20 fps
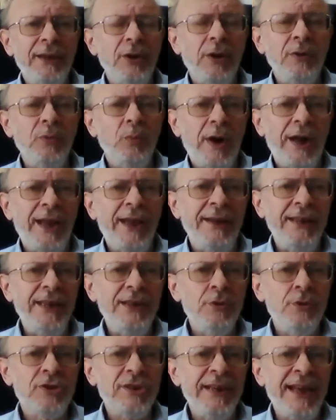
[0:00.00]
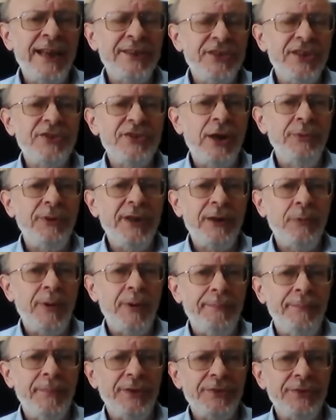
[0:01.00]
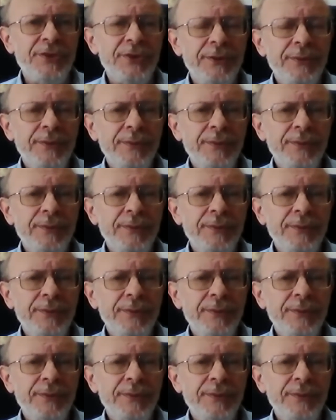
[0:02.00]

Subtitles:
a long way, and he usually has his own equipment.